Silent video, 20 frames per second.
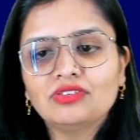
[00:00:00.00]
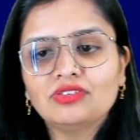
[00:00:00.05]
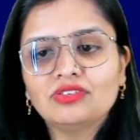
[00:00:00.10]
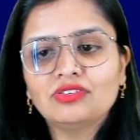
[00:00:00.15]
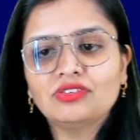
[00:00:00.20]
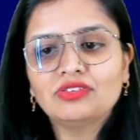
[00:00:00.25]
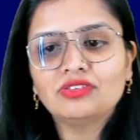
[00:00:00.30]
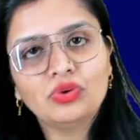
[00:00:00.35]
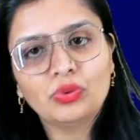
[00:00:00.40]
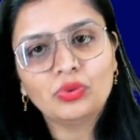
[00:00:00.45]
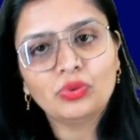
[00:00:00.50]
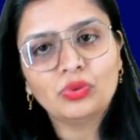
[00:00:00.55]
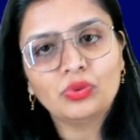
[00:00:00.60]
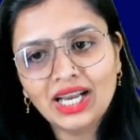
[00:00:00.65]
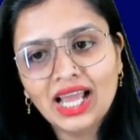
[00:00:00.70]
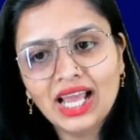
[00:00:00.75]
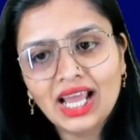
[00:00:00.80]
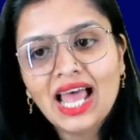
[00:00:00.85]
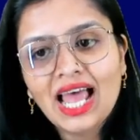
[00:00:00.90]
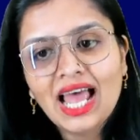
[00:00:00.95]
two fluids,
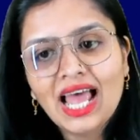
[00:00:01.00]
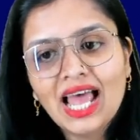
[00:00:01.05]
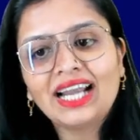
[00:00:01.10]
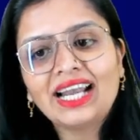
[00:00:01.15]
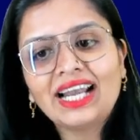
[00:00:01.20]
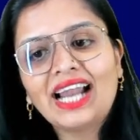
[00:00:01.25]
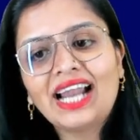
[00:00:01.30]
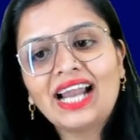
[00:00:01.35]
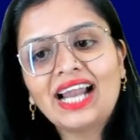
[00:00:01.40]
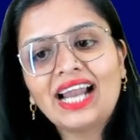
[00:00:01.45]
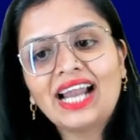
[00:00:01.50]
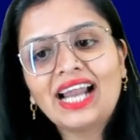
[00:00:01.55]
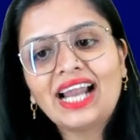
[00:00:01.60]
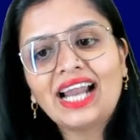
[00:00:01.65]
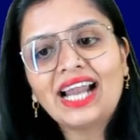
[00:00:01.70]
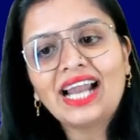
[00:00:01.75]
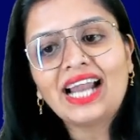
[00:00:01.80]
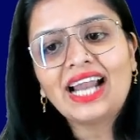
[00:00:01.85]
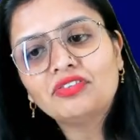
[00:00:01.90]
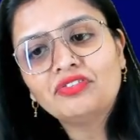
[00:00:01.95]
and at the
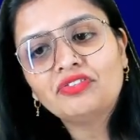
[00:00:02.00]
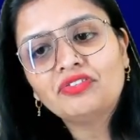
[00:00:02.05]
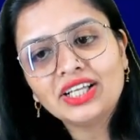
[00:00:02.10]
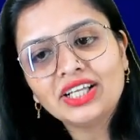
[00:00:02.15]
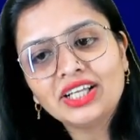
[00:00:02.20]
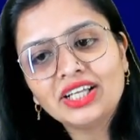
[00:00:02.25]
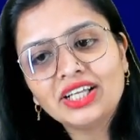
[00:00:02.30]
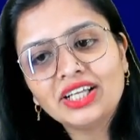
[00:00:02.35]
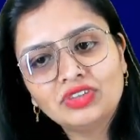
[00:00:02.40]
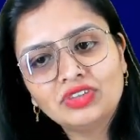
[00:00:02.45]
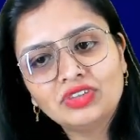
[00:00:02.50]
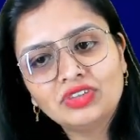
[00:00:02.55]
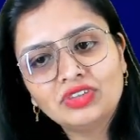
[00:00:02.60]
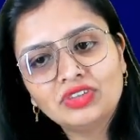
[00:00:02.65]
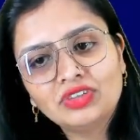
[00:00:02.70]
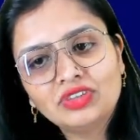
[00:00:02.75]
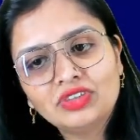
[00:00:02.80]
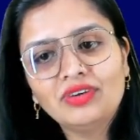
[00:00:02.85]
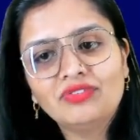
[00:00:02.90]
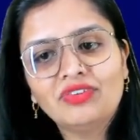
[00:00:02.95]
interface of the
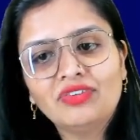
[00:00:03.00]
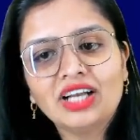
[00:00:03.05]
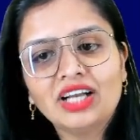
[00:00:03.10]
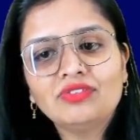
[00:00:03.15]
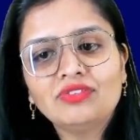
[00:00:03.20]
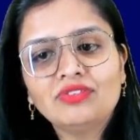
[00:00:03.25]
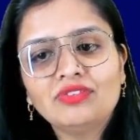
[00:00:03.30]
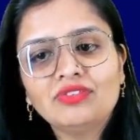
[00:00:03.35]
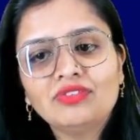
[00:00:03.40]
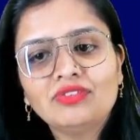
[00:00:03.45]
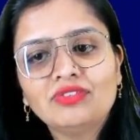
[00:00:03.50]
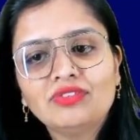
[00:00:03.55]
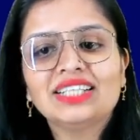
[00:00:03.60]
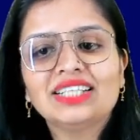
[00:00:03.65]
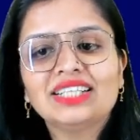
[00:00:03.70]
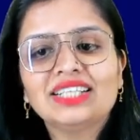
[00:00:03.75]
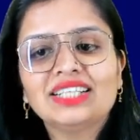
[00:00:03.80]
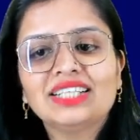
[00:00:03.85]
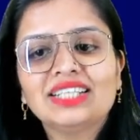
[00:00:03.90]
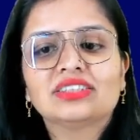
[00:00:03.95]
fluid, one fluid is
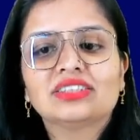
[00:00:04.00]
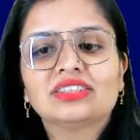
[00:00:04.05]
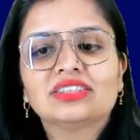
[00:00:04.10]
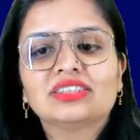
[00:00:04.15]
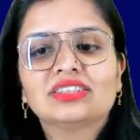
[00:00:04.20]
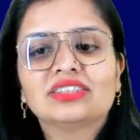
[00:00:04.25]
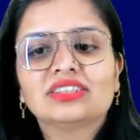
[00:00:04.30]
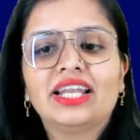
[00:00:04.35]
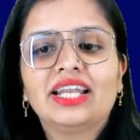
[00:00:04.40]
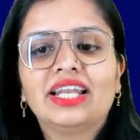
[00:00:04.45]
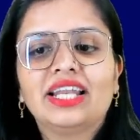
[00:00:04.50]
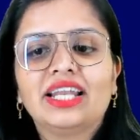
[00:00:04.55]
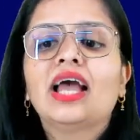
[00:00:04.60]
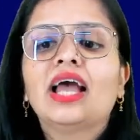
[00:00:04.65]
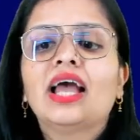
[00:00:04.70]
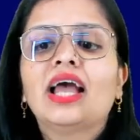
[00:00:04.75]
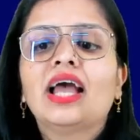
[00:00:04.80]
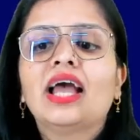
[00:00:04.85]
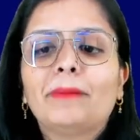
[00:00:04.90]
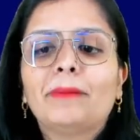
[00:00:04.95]
exerting
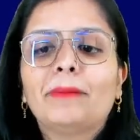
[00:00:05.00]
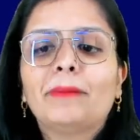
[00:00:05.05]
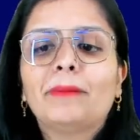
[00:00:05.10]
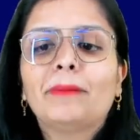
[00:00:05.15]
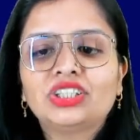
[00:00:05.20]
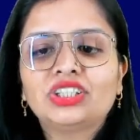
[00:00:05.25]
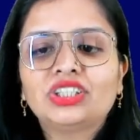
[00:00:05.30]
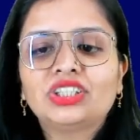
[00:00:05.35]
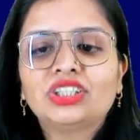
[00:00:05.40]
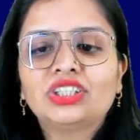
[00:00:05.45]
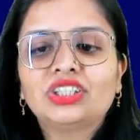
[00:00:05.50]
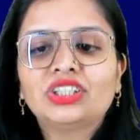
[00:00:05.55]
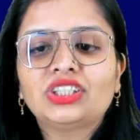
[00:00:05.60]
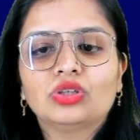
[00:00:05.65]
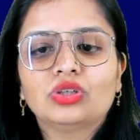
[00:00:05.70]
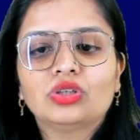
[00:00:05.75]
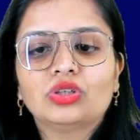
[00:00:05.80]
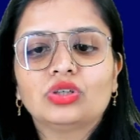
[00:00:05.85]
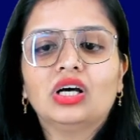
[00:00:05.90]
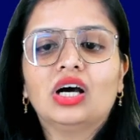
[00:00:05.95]
pressure
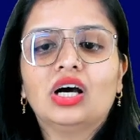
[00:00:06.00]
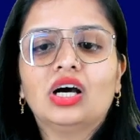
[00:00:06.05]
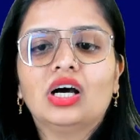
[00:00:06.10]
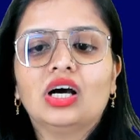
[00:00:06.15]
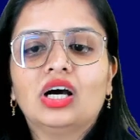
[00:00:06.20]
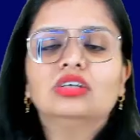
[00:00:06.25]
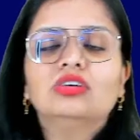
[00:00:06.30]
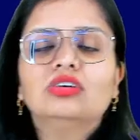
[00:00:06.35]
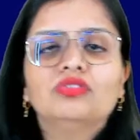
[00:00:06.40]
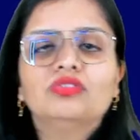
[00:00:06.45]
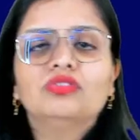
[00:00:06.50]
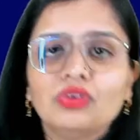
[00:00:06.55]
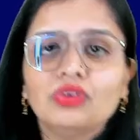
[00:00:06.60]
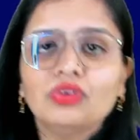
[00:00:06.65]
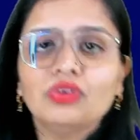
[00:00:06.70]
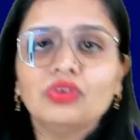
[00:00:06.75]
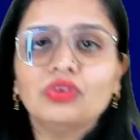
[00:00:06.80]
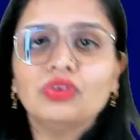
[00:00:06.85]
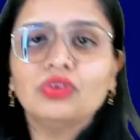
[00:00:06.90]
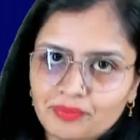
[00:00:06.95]
onto the other
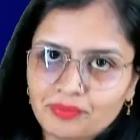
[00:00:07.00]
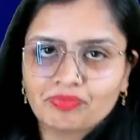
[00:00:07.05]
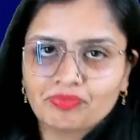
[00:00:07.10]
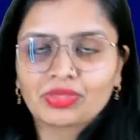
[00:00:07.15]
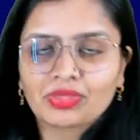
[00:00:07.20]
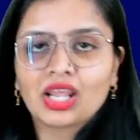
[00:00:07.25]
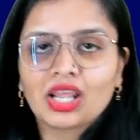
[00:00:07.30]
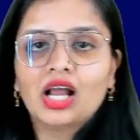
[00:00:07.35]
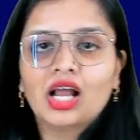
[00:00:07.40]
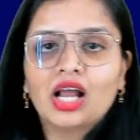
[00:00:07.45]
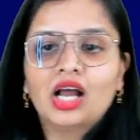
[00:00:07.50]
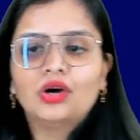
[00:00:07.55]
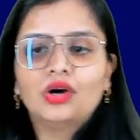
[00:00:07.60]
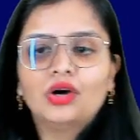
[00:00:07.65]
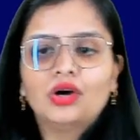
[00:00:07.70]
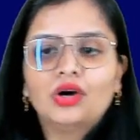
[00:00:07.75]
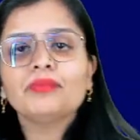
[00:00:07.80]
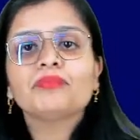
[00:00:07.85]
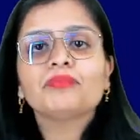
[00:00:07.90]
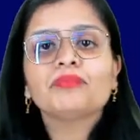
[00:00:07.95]
fluid. Okay.